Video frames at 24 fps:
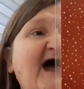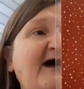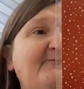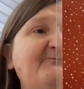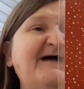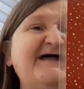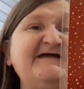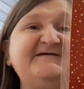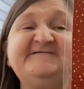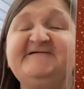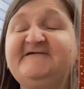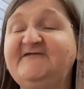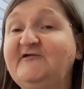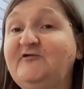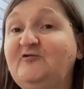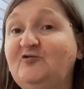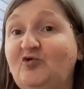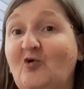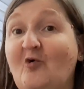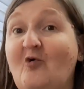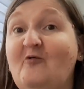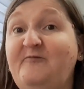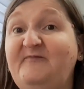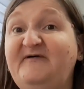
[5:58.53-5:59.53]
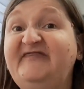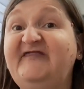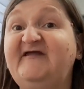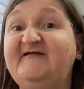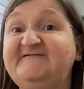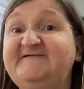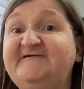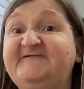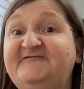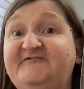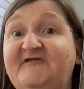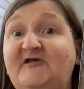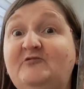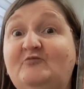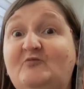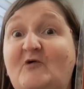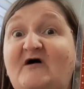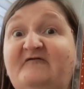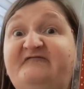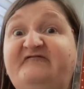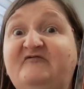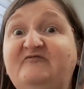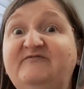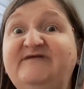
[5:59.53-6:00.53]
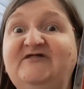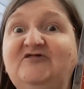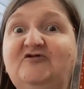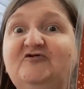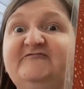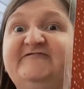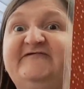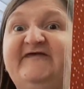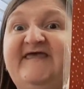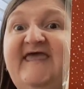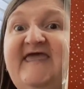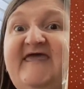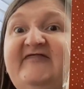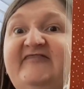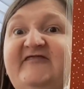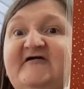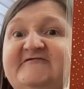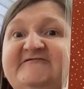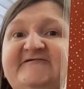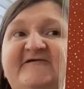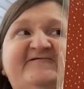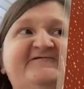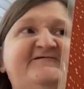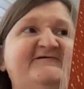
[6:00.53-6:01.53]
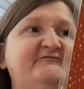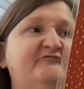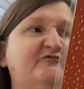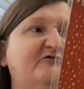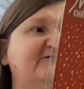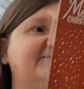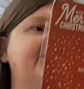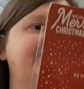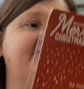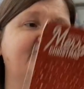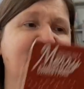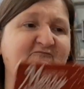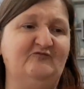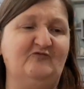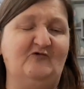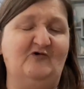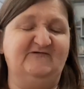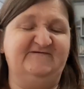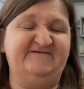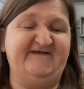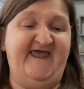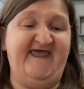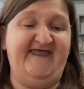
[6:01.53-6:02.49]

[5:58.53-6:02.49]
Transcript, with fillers: I'm actually going to open it just now we'll have a wee look together to see what's, what's